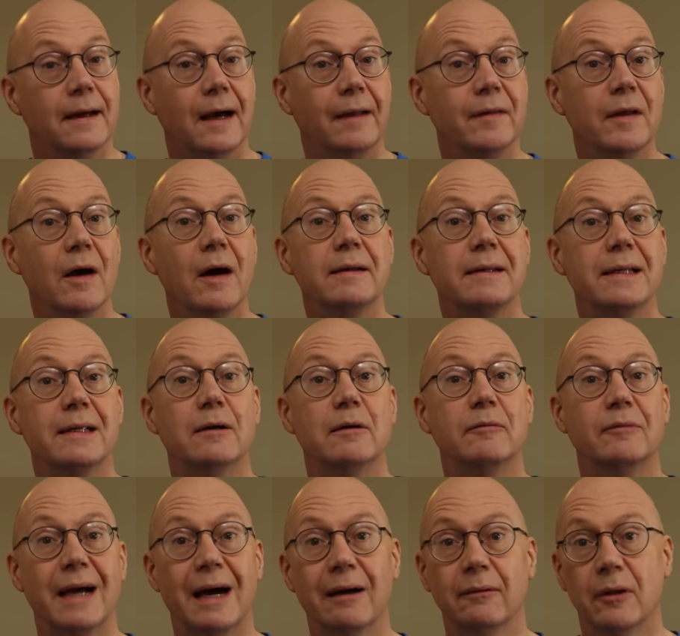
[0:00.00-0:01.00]
And the idea
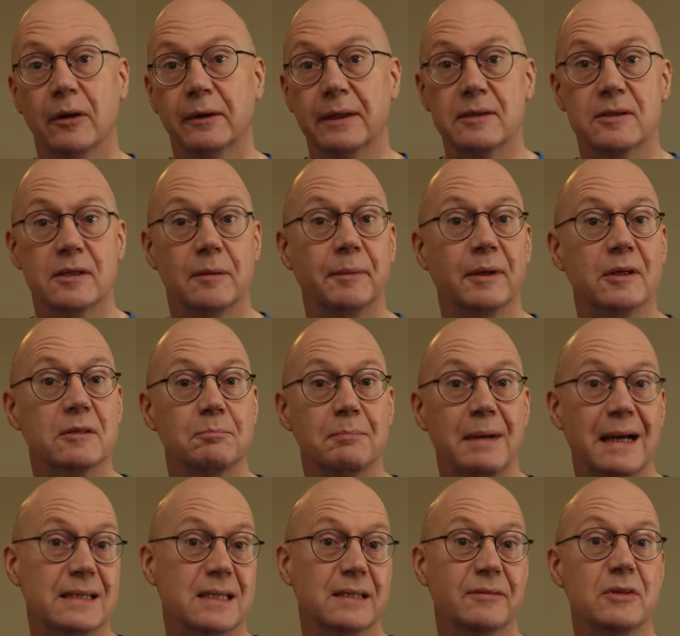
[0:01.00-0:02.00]
of downloading something as
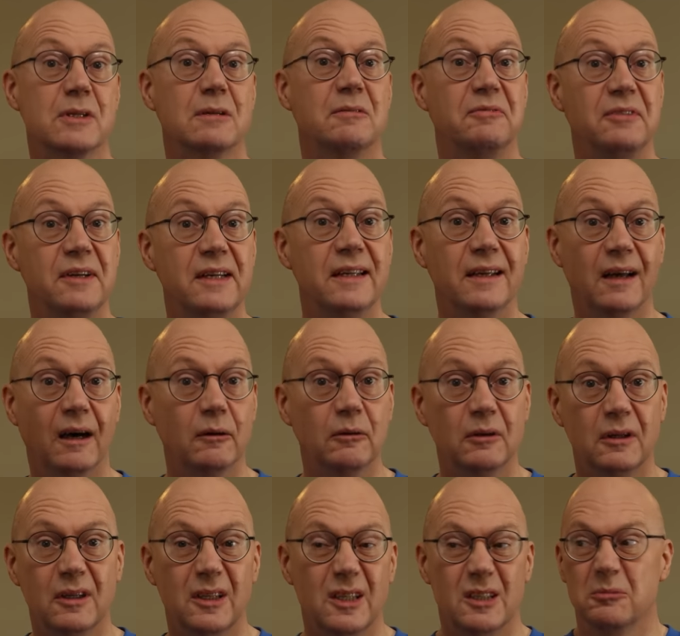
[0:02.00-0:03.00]
massive as a
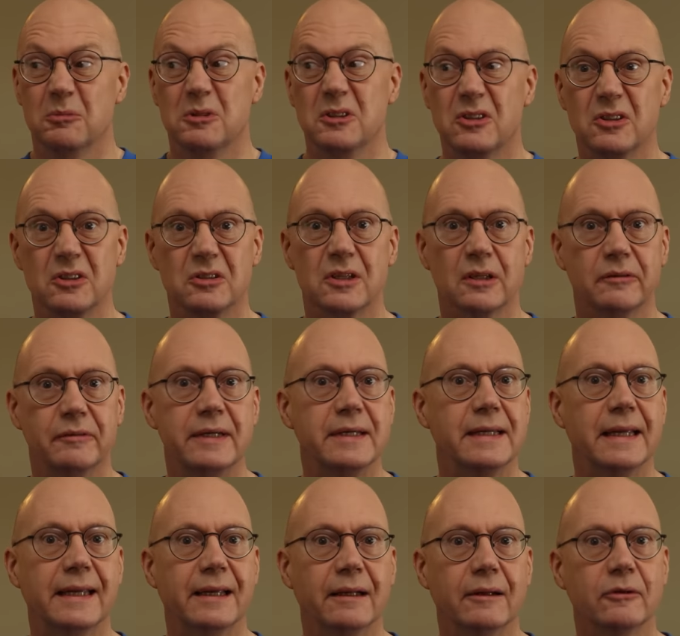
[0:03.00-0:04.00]
video was just a
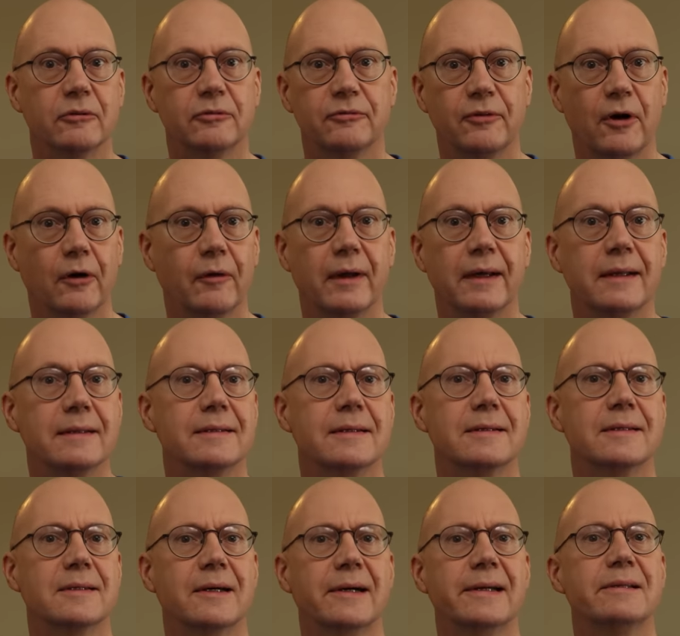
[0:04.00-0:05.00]
ridiculous foray
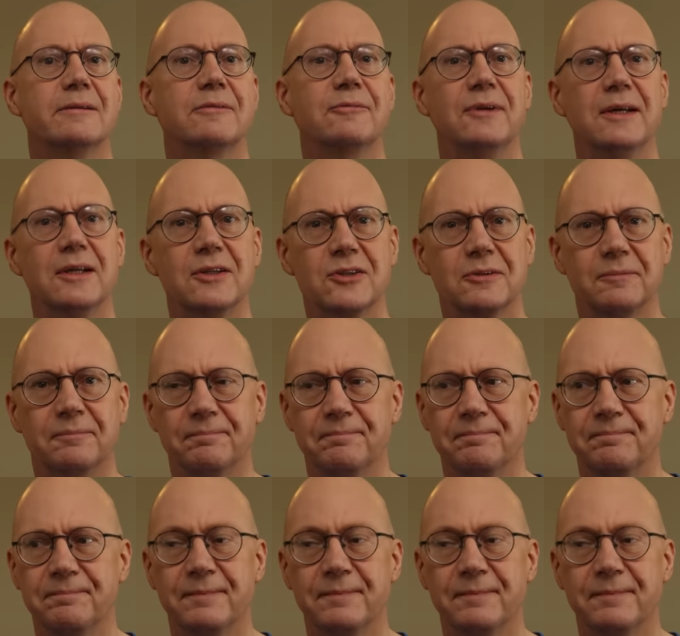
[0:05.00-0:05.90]
into science fiction.